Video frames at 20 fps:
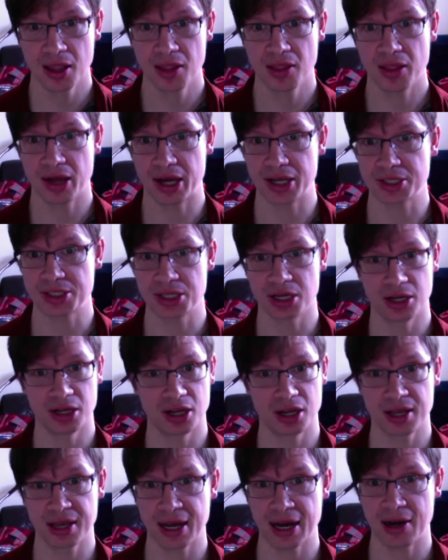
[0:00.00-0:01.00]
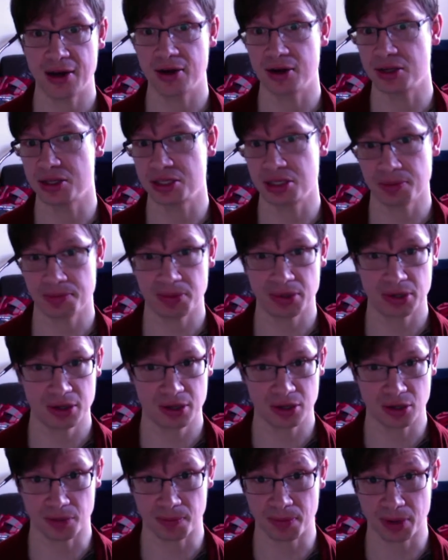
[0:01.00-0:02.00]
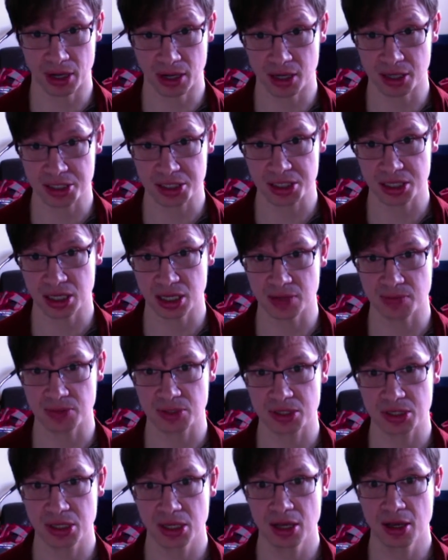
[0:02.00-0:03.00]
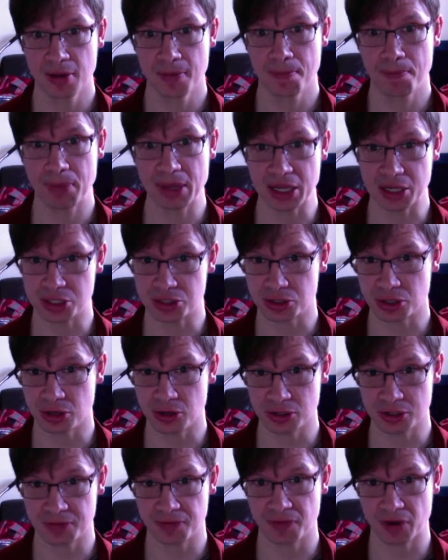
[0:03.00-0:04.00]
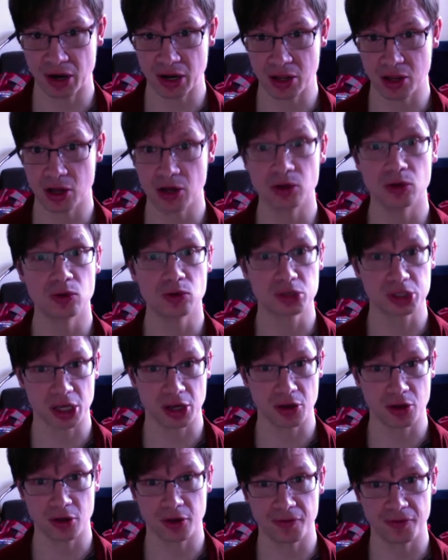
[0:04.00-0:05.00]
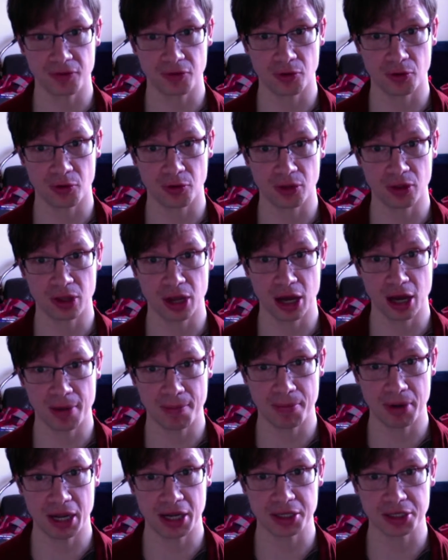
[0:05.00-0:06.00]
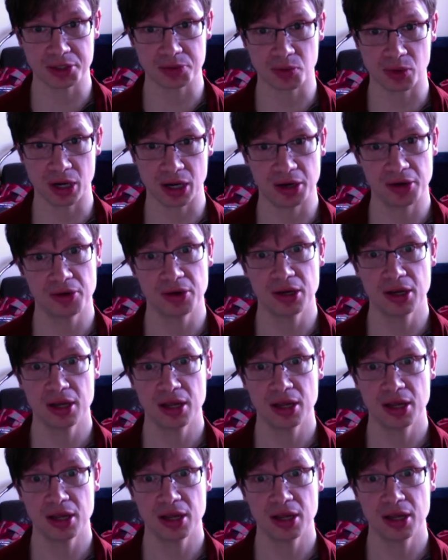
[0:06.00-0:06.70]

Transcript: That's your carrots, your parsnips, beetroot's very good, also good for blood as well.